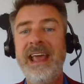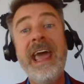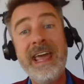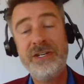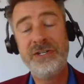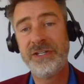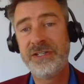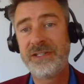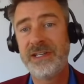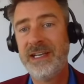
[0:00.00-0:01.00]

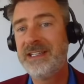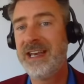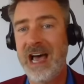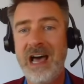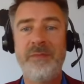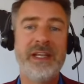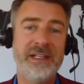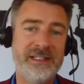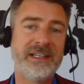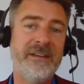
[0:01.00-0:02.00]
ages into not
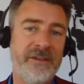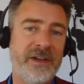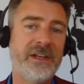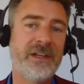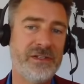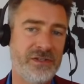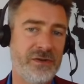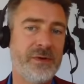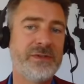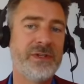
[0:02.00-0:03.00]
being significant
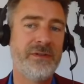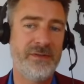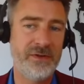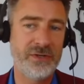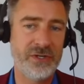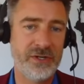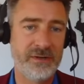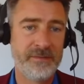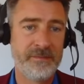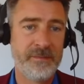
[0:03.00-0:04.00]
consumers in the future.
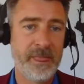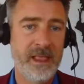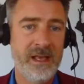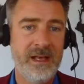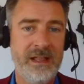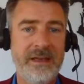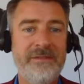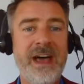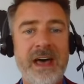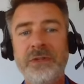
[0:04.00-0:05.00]
They've
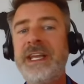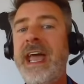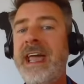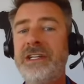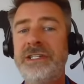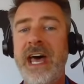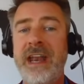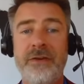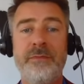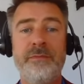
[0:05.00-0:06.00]
not only aged out
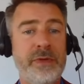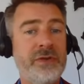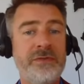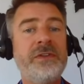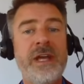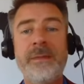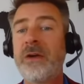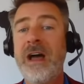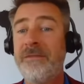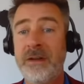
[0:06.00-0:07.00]
of their beautiful
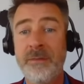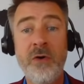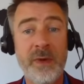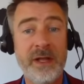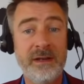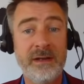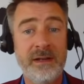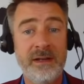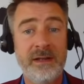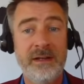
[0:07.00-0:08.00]
demographic moment,
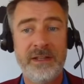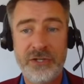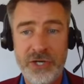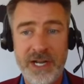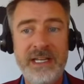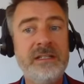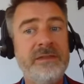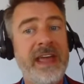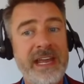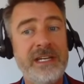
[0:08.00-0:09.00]
the Chinese have
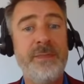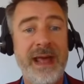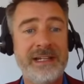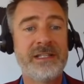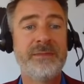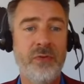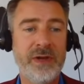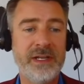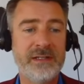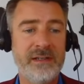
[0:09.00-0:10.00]
aged past the
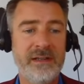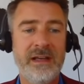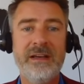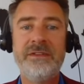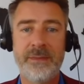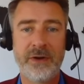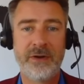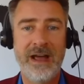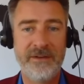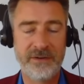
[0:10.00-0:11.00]
point of
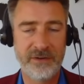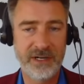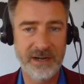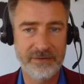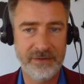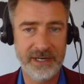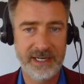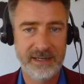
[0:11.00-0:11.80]
demographic recovery.